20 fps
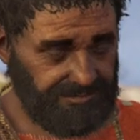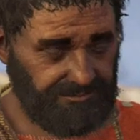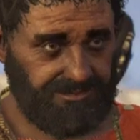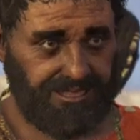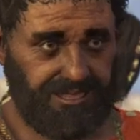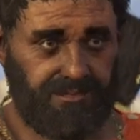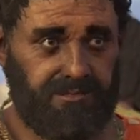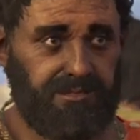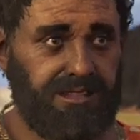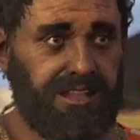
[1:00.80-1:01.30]

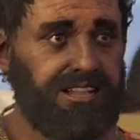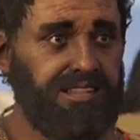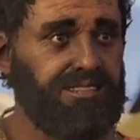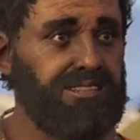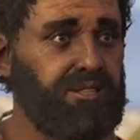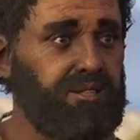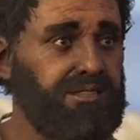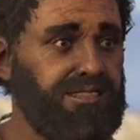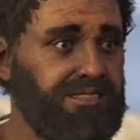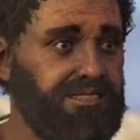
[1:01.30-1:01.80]
Phoibe
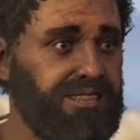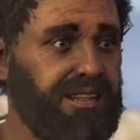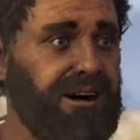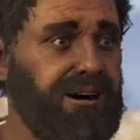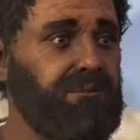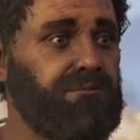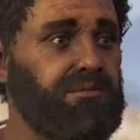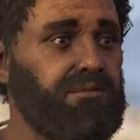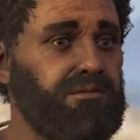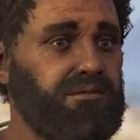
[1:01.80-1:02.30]
found you in
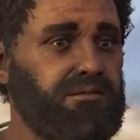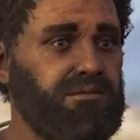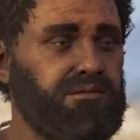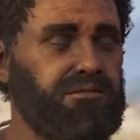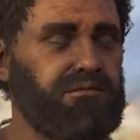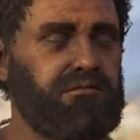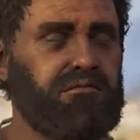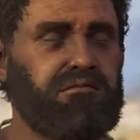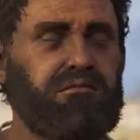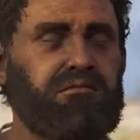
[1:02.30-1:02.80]
time.
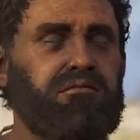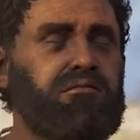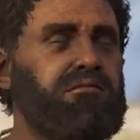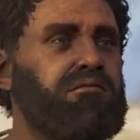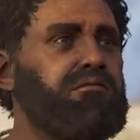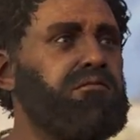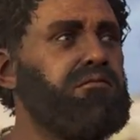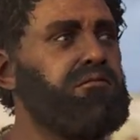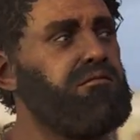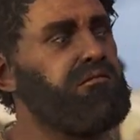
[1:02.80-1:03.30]
About
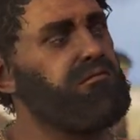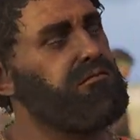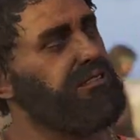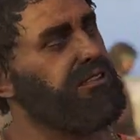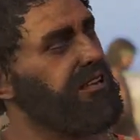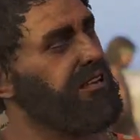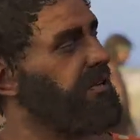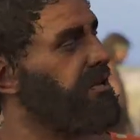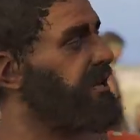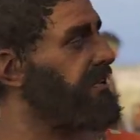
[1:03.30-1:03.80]
grapes.
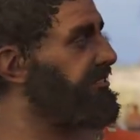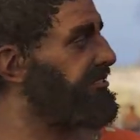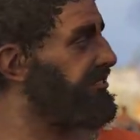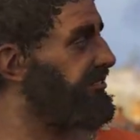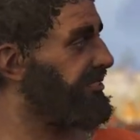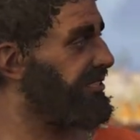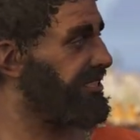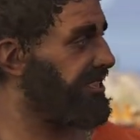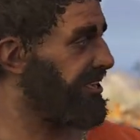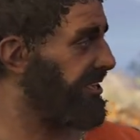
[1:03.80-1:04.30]
I
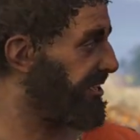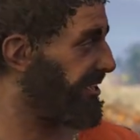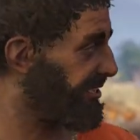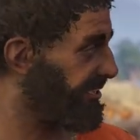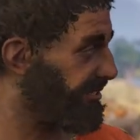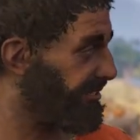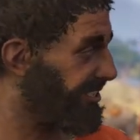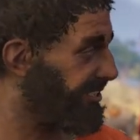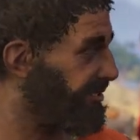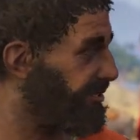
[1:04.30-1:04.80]
can still
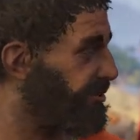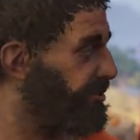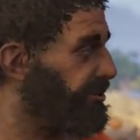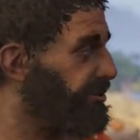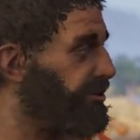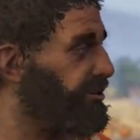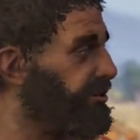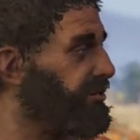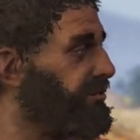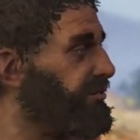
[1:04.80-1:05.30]
hear
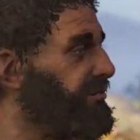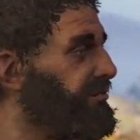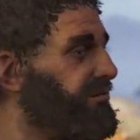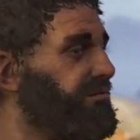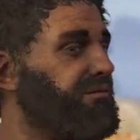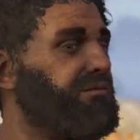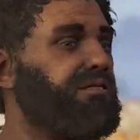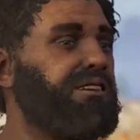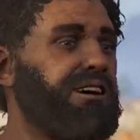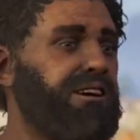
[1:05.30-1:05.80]
you!
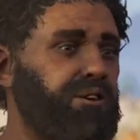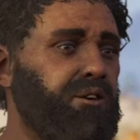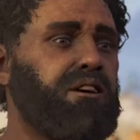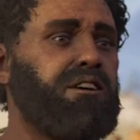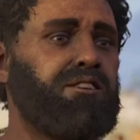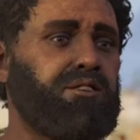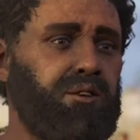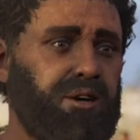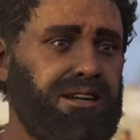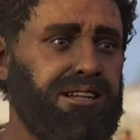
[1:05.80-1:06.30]
I
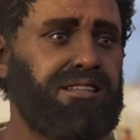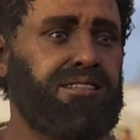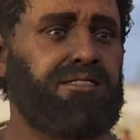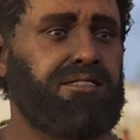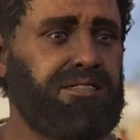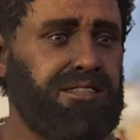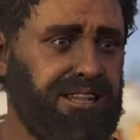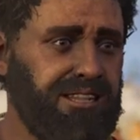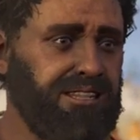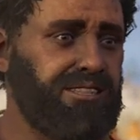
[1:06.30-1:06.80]
was
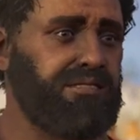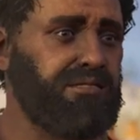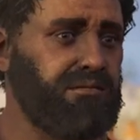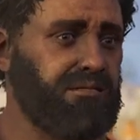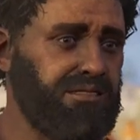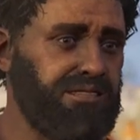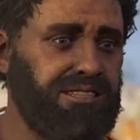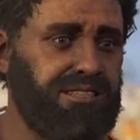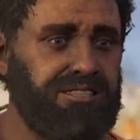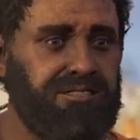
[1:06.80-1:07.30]
worried sick.
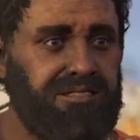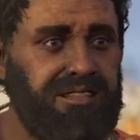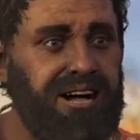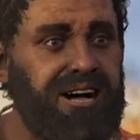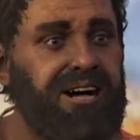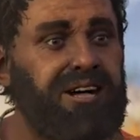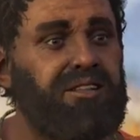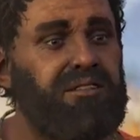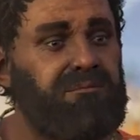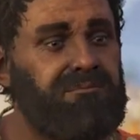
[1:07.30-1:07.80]
The
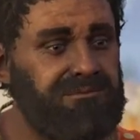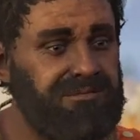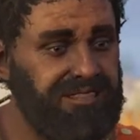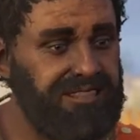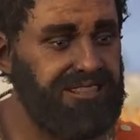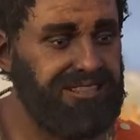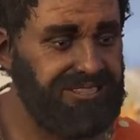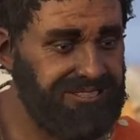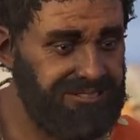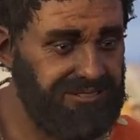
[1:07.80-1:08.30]

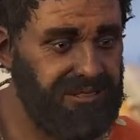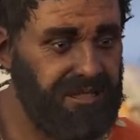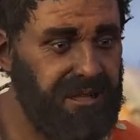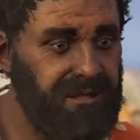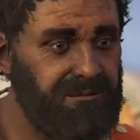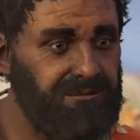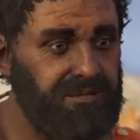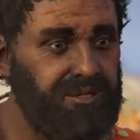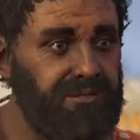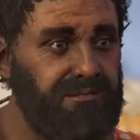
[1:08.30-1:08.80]
Cyclops sent his
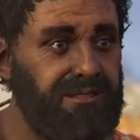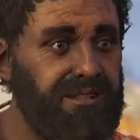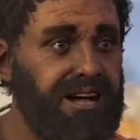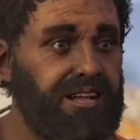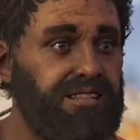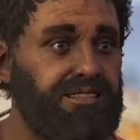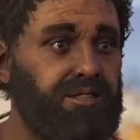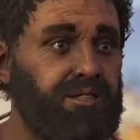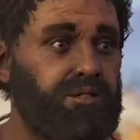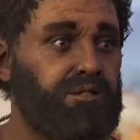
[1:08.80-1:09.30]
scum to
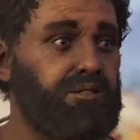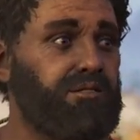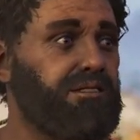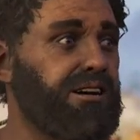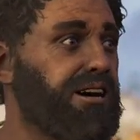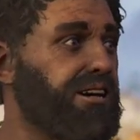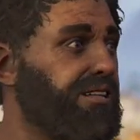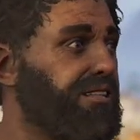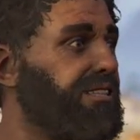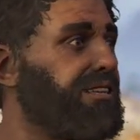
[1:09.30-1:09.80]
find you.
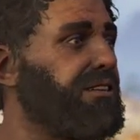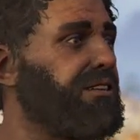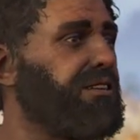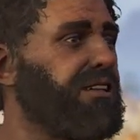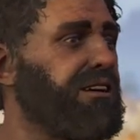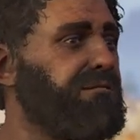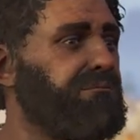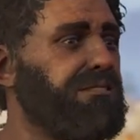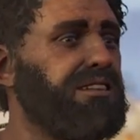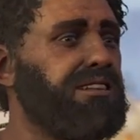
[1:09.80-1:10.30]
I
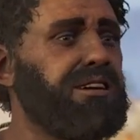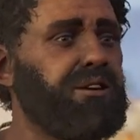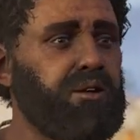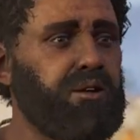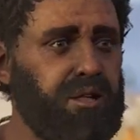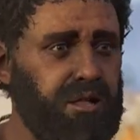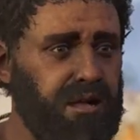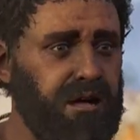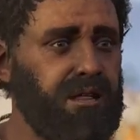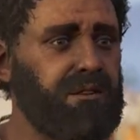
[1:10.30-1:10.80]
think they mean
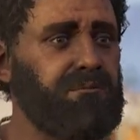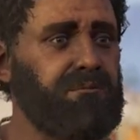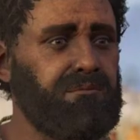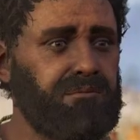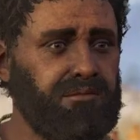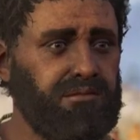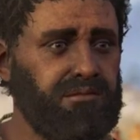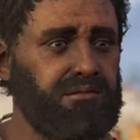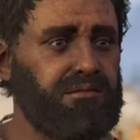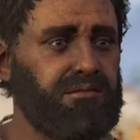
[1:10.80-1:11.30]
you
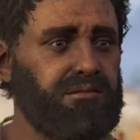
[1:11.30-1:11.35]
harm.